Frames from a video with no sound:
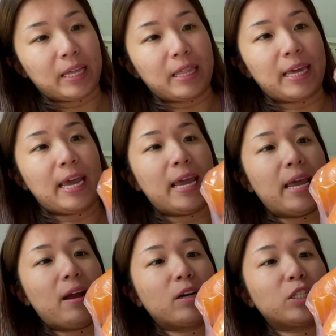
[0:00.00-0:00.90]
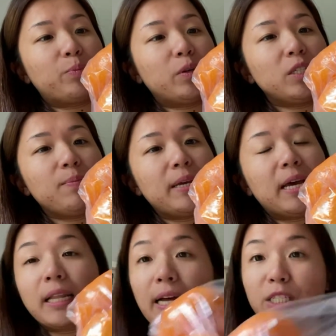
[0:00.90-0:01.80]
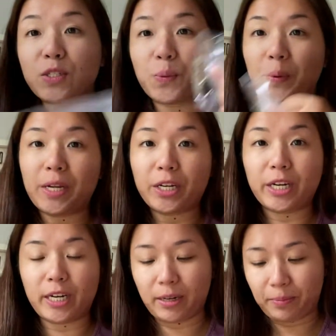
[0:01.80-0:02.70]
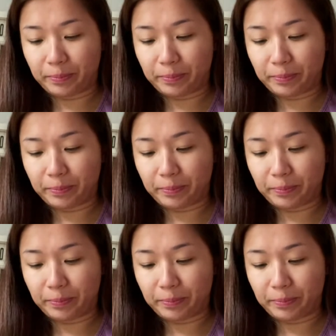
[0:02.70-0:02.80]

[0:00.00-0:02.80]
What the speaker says: They are supposed to be a lot sweeter